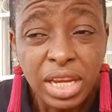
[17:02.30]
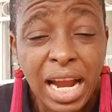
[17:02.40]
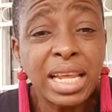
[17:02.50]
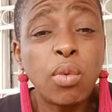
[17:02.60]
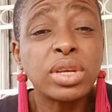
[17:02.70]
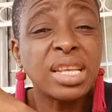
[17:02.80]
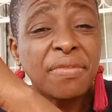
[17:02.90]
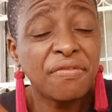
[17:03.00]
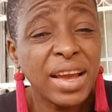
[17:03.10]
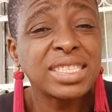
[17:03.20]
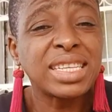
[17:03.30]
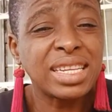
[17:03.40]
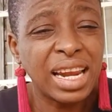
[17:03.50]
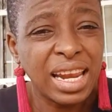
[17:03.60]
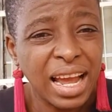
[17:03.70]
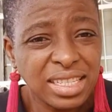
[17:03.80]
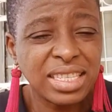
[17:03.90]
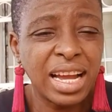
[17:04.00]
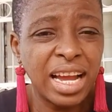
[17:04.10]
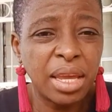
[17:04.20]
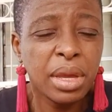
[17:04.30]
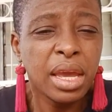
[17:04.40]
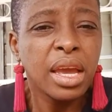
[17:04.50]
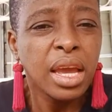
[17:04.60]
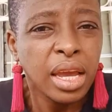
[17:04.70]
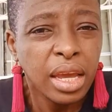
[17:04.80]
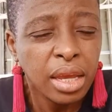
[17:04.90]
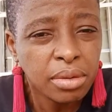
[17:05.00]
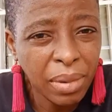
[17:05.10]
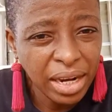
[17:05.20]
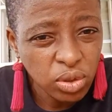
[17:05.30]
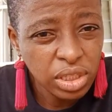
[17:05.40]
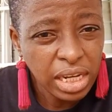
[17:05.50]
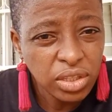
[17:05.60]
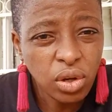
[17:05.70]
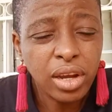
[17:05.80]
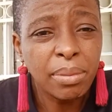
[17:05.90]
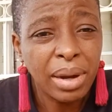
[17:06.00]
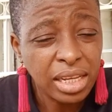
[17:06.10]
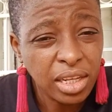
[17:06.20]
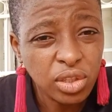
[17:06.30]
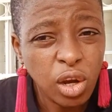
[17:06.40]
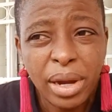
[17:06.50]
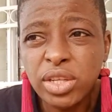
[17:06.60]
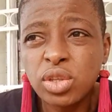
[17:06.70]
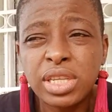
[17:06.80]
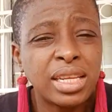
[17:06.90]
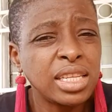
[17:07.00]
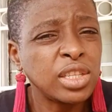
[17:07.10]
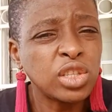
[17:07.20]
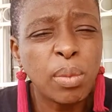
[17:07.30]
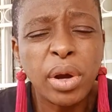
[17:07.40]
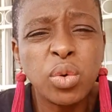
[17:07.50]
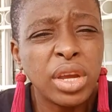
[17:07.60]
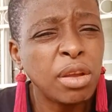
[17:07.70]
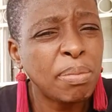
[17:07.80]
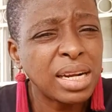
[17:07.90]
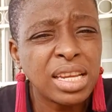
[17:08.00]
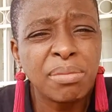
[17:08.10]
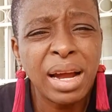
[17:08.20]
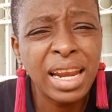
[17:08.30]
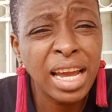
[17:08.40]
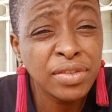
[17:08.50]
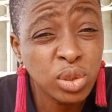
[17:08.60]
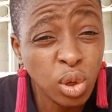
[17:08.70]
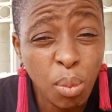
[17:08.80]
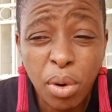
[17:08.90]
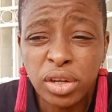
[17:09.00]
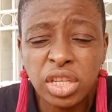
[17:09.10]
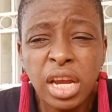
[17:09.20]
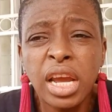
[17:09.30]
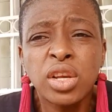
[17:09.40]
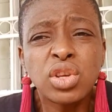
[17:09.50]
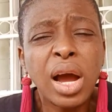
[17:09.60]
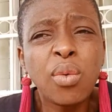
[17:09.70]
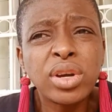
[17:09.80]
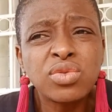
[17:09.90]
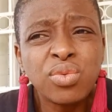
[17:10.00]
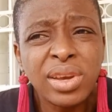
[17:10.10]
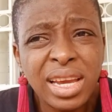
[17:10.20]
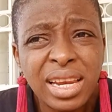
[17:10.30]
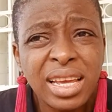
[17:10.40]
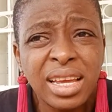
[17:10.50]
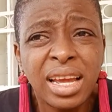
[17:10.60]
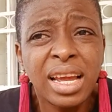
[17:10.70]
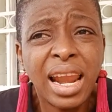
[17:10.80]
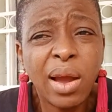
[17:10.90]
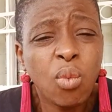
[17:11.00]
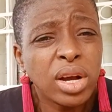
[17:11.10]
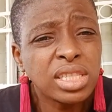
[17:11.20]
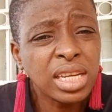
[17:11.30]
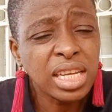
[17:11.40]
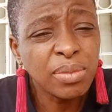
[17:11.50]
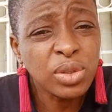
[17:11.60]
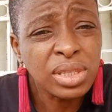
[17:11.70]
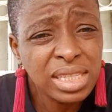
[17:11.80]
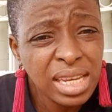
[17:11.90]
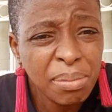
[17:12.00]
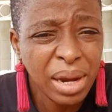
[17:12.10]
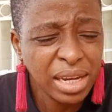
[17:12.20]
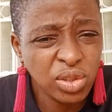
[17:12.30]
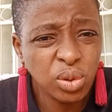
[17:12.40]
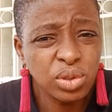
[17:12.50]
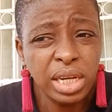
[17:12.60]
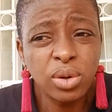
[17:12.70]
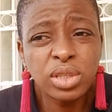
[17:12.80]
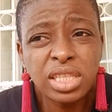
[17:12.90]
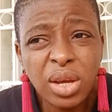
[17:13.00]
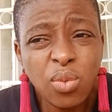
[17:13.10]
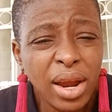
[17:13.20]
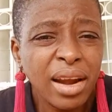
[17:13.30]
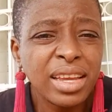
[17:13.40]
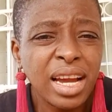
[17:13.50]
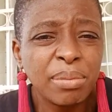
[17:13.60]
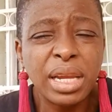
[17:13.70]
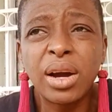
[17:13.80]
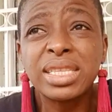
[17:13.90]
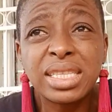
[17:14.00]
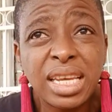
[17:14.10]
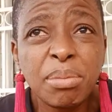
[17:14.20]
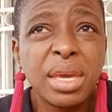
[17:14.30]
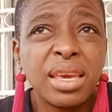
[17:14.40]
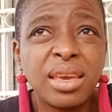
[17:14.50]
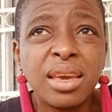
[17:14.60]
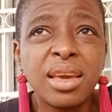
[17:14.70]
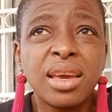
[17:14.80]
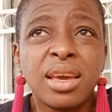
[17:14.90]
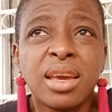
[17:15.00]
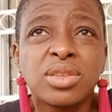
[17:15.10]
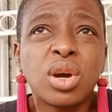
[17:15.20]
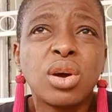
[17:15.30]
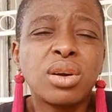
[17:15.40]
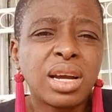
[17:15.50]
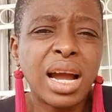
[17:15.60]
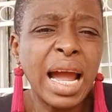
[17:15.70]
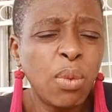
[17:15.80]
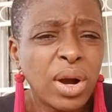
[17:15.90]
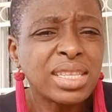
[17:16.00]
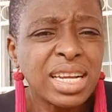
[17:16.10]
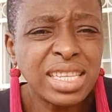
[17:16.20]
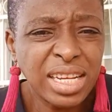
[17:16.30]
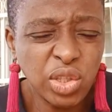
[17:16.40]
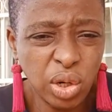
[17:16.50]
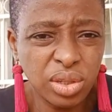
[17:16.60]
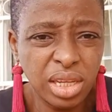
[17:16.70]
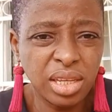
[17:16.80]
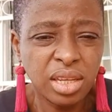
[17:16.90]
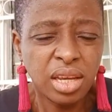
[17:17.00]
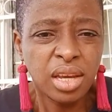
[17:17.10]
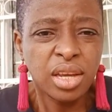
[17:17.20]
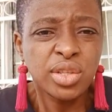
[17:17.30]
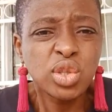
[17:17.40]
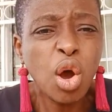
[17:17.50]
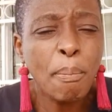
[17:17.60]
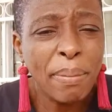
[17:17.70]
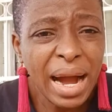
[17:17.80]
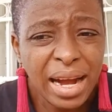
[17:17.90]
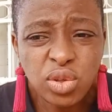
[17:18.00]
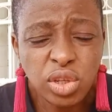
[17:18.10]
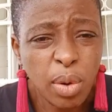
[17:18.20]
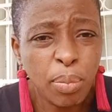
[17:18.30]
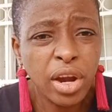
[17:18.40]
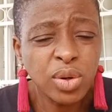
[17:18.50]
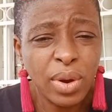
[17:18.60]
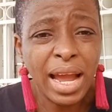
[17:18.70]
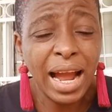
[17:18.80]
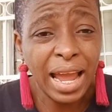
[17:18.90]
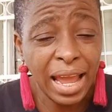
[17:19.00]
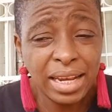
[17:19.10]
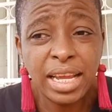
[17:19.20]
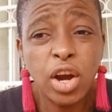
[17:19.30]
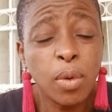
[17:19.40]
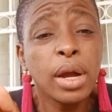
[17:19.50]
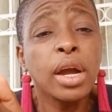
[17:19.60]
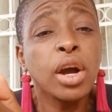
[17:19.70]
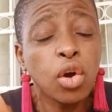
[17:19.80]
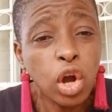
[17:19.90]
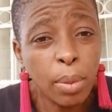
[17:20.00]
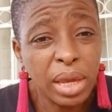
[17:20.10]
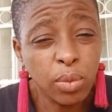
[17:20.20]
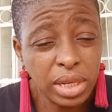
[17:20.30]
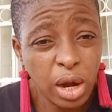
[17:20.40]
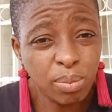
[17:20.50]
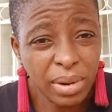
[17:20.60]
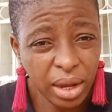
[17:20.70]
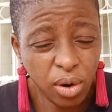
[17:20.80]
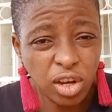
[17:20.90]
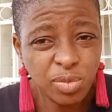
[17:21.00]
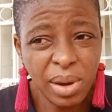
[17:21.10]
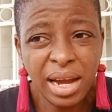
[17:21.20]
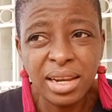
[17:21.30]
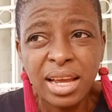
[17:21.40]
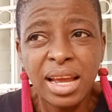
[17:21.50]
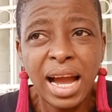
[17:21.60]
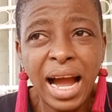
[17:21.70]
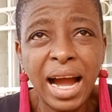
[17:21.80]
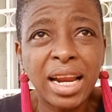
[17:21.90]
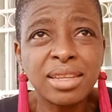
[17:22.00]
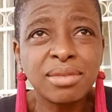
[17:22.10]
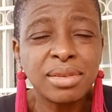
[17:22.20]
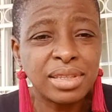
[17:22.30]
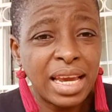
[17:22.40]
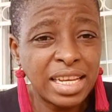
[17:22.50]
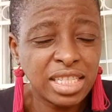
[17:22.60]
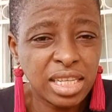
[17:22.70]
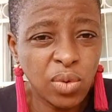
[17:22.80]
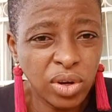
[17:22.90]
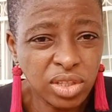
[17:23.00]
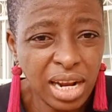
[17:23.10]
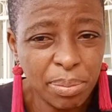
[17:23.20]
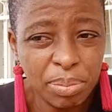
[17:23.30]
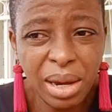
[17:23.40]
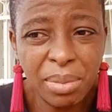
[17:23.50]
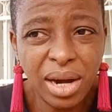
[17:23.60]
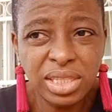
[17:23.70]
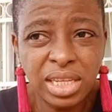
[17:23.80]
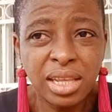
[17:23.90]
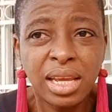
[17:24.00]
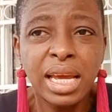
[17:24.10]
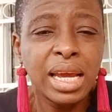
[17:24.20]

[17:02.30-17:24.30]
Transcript: And that was the first and the last time my children saw him and he saw my children. This is somebody who impacted my life so much. So I was really like wanting him to see my children or see where I am now and see me. So I wanted that journey so bad to the point where I ended up coming without my husband. And yes, he wasn't happy about it.